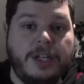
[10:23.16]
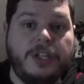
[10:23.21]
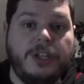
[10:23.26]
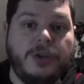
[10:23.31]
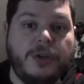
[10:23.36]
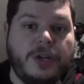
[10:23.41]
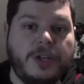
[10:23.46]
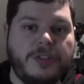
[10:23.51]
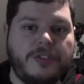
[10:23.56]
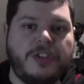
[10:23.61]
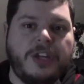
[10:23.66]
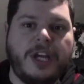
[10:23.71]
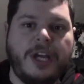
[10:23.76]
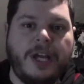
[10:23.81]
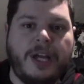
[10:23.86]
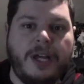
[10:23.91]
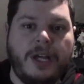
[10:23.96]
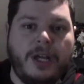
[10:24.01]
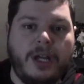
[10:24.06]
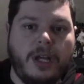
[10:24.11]
you can
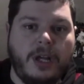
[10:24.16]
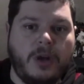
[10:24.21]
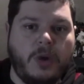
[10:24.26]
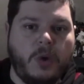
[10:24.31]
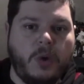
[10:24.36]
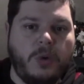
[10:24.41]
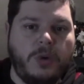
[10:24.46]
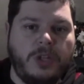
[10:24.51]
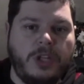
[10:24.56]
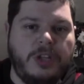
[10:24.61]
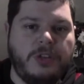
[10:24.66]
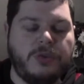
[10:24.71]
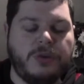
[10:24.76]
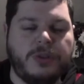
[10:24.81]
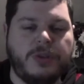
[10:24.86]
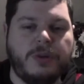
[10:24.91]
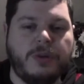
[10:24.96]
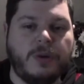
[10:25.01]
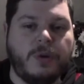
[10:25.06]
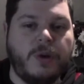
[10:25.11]
say, these
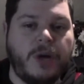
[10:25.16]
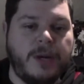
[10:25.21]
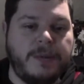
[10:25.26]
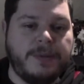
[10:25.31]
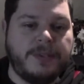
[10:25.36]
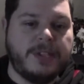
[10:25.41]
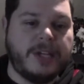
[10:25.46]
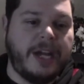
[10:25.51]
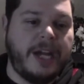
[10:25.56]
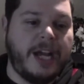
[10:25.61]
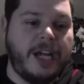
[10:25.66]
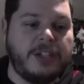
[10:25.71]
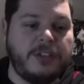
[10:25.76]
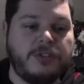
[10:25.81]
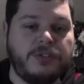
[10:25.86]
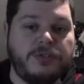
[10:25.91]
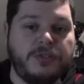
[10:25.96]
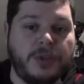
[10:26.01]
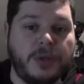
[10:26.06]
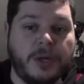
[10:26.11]
were the requirements I
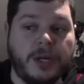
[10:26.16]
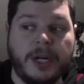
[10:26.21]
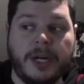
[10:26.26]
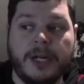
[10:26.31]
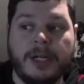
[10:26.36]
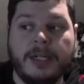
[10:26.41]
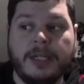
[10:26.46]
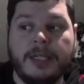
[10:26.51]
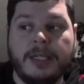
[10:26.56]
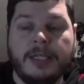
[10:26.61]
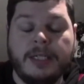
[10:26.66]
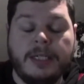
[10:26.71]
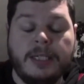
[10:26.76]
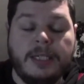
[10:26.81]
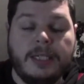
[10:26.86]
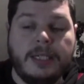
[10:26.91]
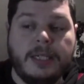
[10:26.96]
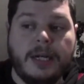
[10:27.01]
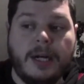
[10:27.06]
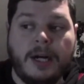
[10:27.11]
asked for.
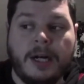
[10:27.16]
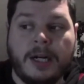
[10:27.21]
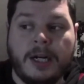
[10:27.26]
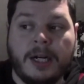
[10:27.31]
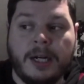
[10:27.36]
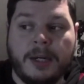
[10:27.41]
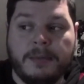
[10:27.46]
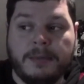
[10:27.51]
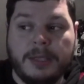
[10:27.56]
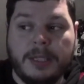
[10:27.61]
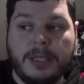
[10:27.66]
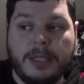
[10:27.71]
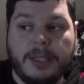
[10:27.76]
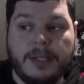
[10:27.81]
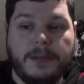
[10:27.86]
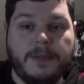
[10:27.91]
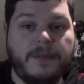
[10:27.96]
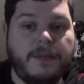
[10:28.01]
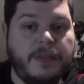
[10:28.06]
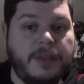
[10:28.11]
And
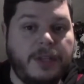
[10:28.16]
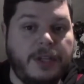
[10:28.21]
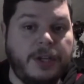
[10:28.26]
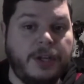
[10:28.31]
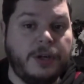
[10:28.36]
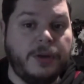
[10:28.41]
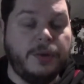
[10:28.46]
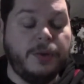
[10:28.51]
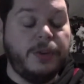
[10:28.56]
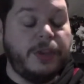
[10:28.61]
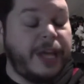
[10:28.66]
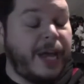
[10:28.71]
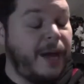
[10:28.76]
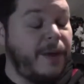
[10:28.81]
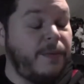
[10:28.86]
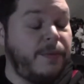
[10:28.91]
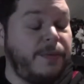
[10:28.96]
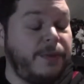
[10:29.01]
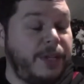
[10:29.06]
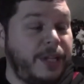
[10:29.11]
you
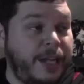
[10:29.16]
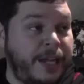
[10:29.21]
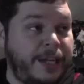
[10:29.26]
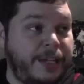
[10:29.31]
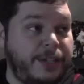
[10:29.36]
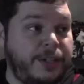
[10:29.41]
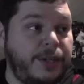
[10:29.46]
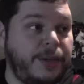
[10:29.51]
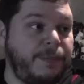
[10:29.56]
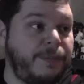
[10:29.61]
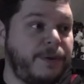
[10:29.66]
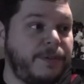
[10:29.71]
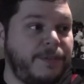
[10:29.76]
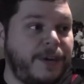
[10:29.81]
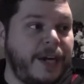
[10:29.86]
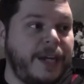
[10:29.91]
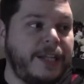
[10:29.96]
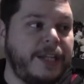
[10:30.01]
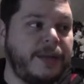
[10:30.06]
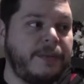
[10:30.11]
didn't
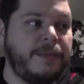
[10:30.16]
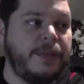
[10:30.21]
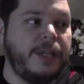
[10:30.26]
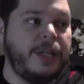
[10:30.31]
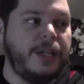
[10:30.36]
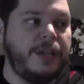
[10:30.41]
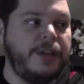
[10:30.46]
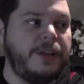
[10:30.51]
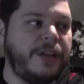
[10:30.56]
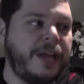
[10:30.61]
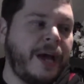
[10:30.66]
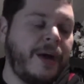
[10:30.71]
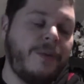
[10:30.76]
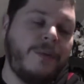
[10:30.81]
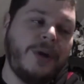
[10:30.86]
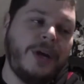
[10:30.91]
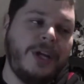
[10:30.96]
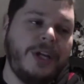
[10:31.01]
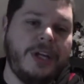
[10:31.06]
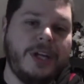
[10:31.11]
provide them.
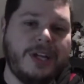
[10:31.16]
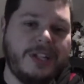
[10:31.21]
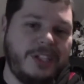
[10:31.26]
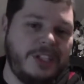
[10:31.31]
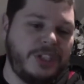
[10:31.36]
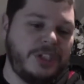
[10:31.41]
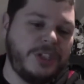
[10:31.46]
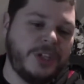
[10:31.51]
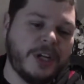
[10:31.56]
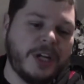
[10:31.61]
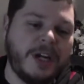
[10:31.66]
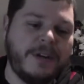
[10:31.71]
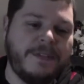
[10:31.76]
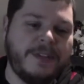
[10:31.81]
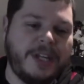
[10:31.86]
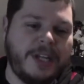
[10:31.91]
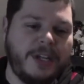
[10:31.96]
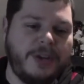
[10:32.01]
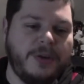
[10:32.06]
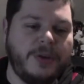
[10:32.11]
That way, at least you're
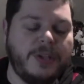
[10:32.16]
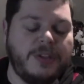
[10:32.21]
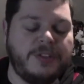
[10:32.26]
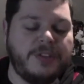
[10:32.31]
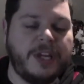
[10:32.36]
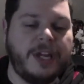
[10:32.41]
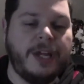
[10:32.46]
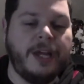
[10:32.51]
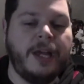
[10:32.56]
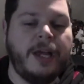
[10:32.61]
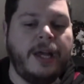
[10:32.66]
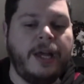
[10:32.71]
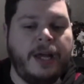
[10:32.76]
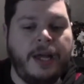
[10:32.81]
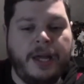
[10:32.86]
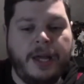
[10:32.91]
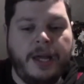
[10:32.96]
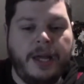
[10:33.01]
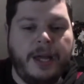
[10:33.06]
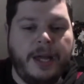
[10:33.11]
covered that you can say,
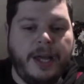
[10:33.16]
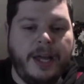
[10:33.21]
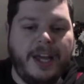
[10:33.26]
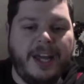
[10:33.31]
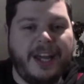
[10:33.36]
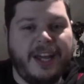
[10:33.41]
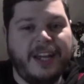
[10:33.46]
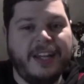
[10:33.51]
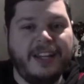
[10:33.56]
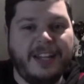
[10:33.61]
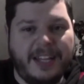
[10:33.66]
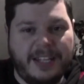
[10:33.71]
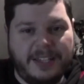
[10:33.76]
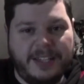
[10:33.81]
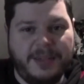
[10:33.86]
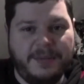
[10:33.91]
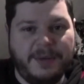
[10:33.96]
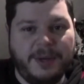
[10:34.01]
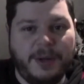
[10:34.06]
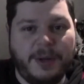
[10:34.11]
hey, I
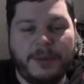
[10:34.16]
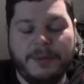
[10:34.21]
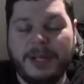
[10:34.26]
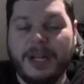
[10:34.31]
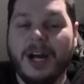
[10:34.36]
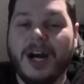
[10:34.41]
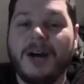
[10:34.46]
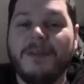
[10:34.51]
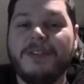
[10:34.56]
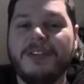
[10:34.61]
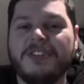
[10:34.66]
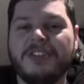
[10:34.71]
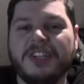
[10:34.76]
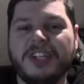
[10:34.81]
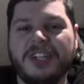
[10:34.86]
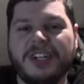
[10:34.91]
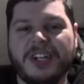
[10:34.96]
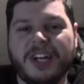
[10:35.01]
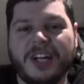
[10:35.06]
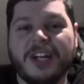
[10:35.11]
let them know. I mean,
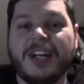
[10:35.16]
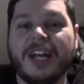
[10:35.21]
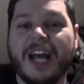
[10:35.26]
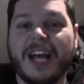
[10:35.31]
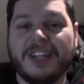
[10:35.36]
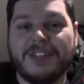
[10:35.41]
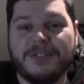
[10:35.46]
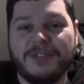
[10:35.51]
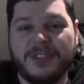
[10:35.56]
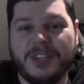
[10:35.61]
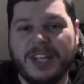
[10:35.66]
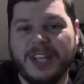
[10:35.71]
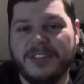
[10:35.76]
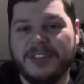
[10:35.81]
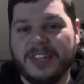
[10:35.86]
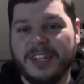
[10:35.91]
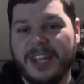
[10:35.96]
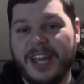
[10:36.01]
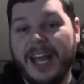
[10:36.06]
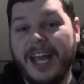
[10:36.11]
obviously, you're not going to ask for
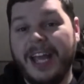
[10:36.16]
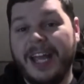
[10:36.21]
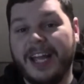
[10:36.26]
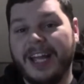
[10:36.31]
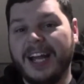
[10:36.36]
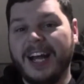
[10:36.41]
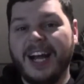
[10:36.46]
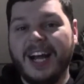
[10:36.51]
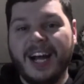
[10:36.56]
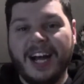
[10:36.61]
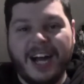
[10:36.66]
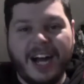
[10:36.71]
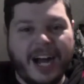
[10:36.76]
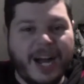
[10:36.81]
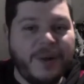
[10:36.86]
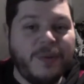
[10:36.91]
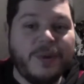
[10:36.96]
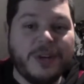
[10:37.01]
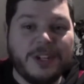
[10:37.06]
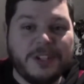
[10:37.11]
things like, hey,
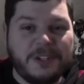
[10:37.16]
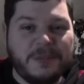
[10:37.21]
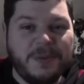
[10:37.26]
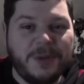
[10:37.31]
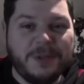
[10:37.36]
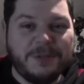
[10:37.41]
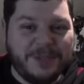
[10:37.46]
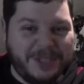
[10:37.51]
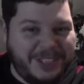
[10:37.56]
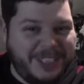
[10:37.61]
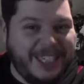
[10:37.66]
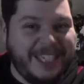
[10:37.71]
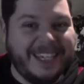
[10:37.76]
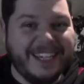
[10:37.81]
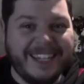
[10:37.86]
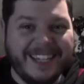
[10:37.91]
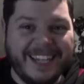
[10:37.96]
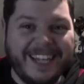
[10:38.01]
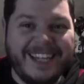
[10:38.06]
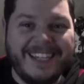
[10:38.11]
I want a smoke machine
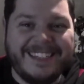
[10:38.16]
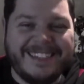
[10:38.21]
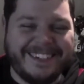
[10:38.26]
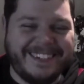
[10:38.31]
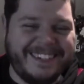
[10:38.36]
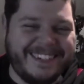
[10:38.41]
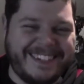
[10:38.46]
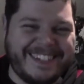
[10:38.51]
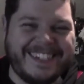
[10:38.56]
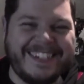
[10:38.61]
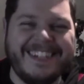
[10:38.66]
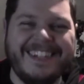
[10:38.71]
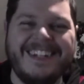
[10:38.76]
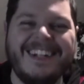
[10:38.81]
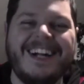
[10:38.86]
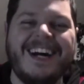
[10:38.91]
and lasers